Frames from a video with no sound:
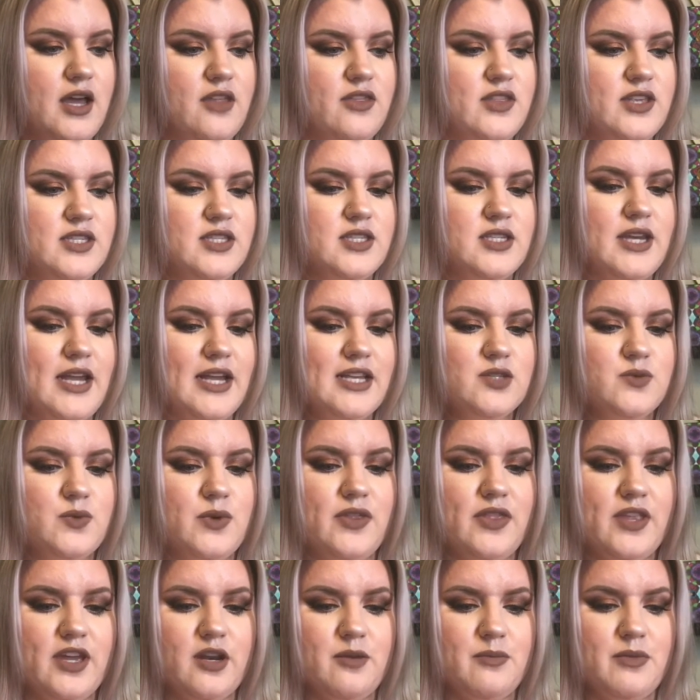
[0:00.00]
This next
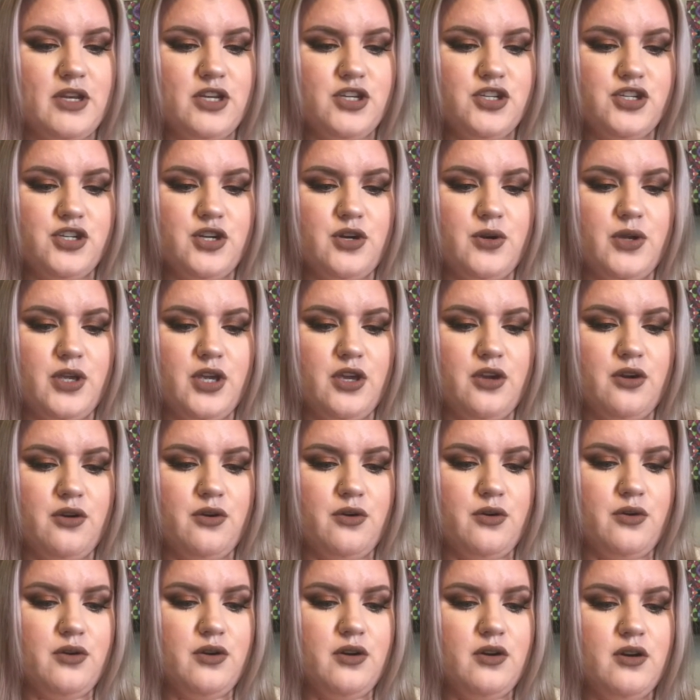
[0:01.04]
one that I'm going to show
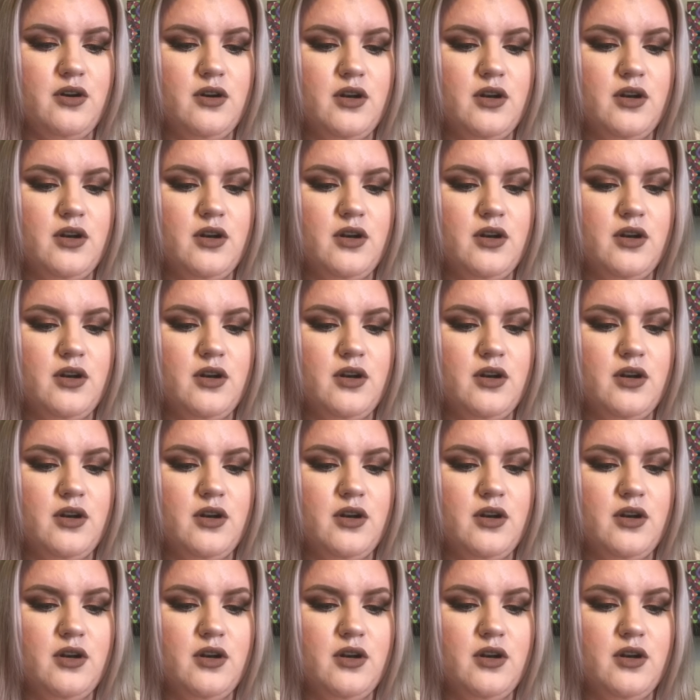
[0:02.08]
you,